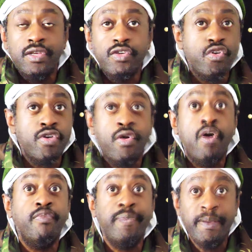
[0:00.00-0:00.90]
genre
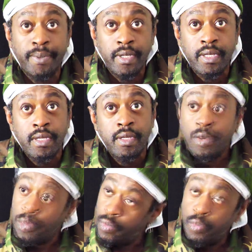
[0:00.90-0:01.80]
of people
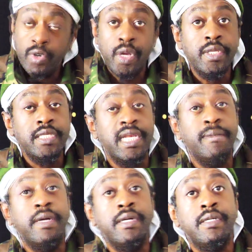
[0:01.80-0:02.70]
will go to the cinema.